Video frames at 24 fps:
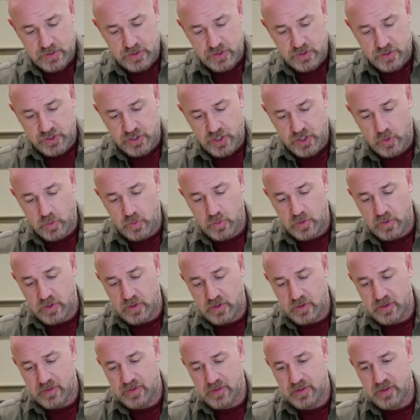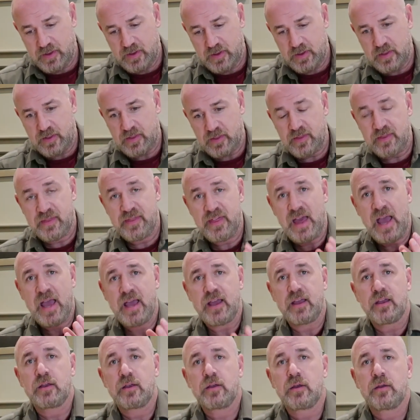So
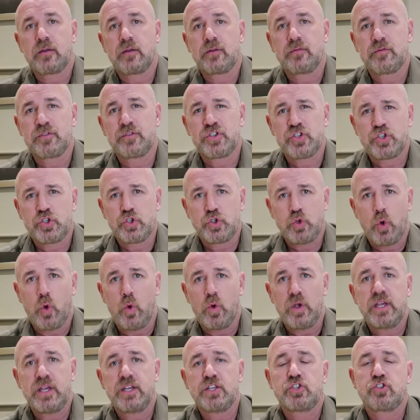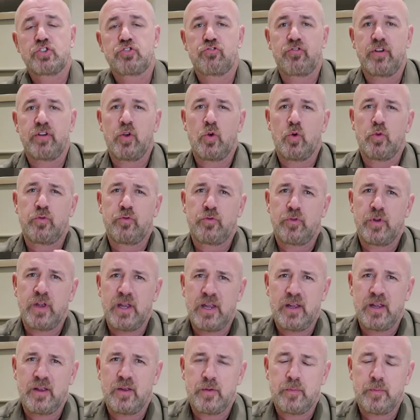that short history of
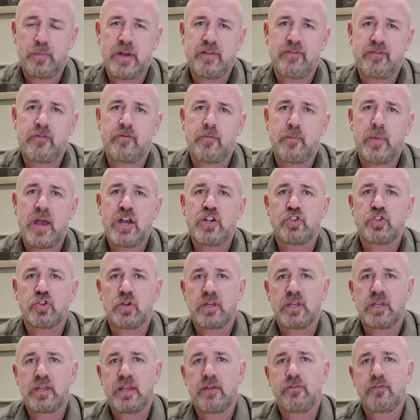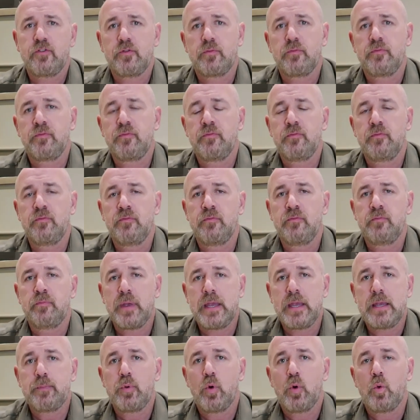a bit of information gives
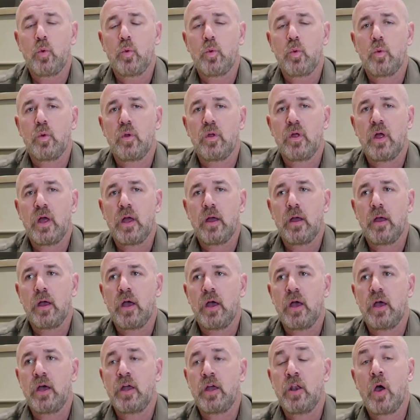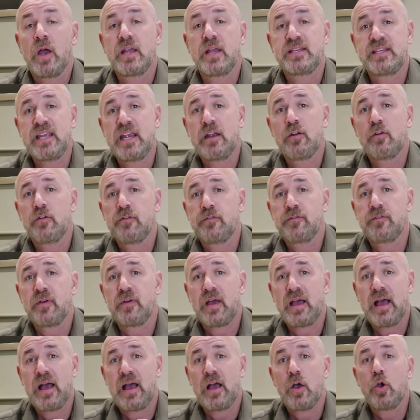people an idea of
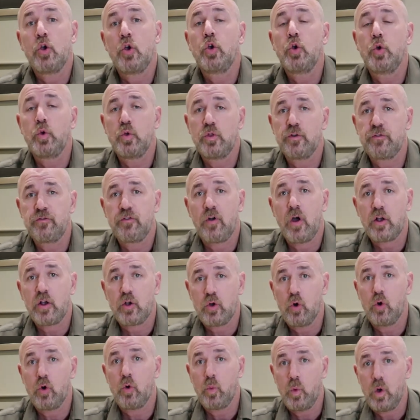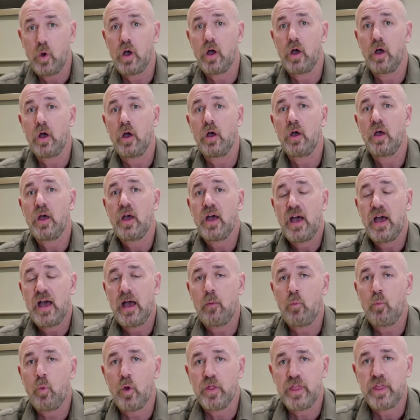who the Freikorps were
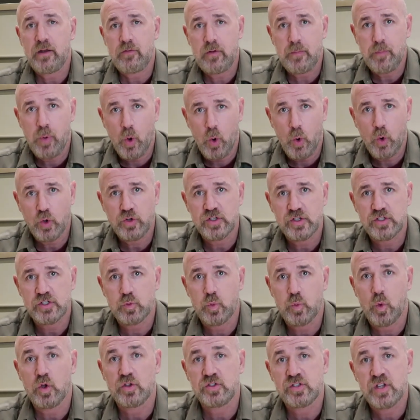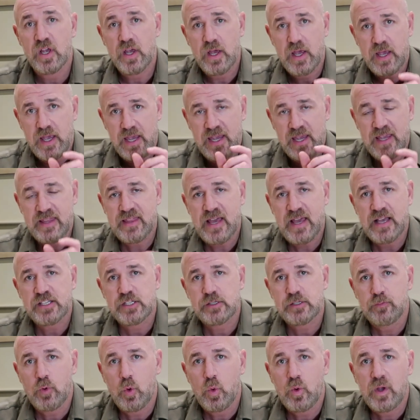and what their importance was in that
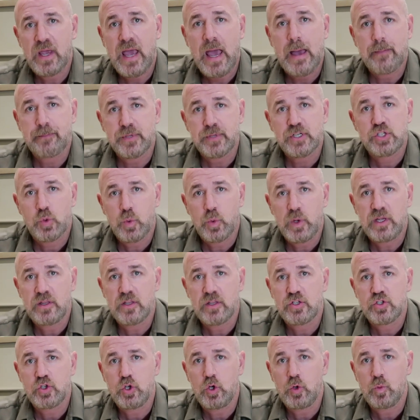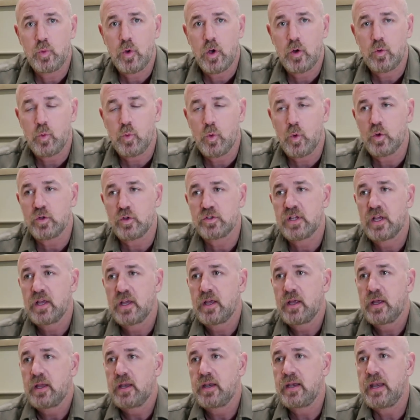small gap between the two world wars.
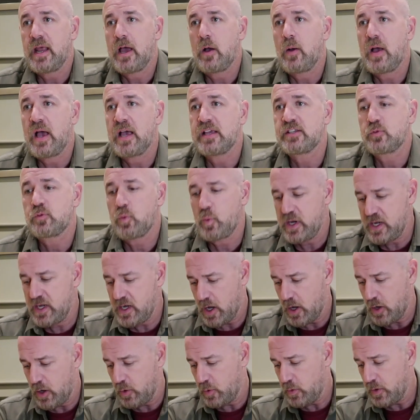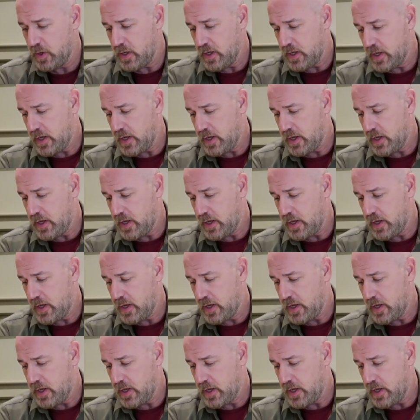Now, as we know,